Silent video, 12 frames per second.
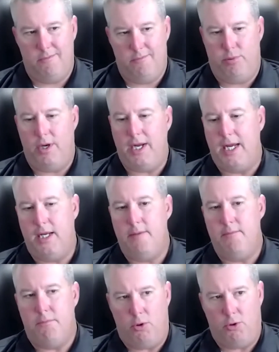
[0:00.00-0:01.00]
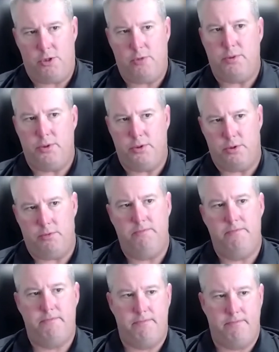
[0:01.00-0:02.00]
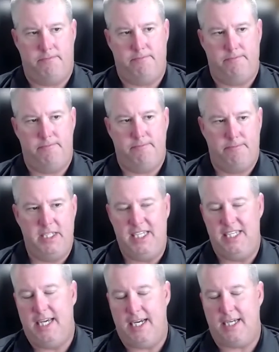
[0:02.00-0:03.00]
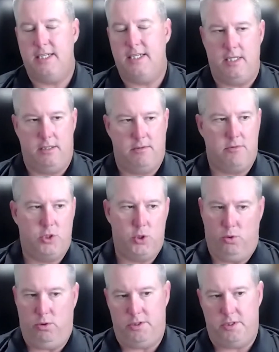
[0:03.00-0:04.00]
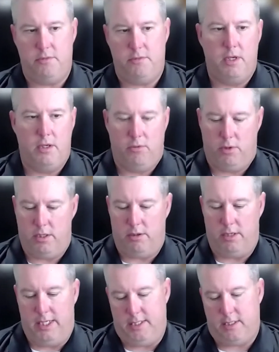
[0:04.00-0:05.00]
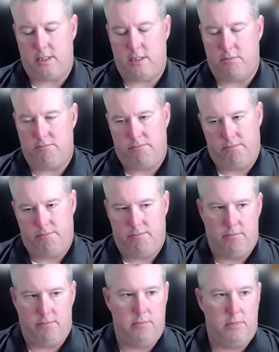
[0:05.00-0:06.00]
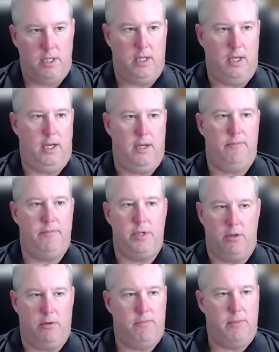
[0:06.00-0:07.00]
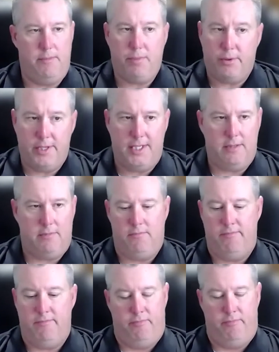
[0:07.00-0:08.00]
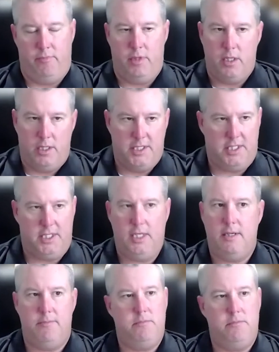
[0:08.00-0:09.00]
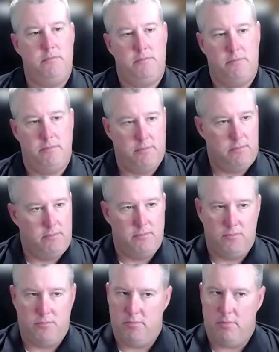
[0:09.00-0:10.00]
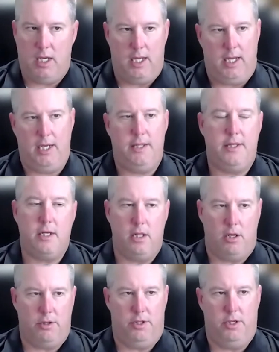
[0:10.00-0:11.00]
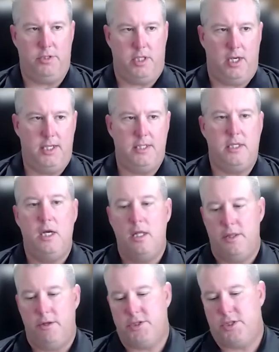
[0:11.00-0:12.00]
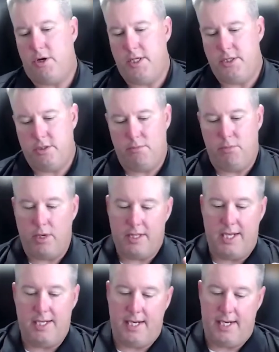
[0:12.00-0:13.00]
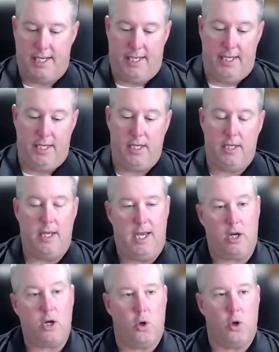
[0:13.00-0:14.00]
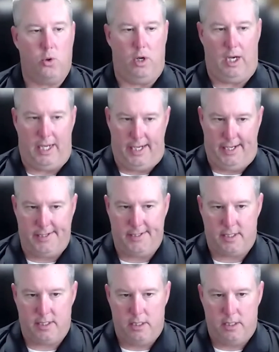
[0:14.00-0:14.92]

bring in multiple detecting tools, whether it's your endpoint, SIM, anything along those lines. They're starting to bring that data in and correlate it.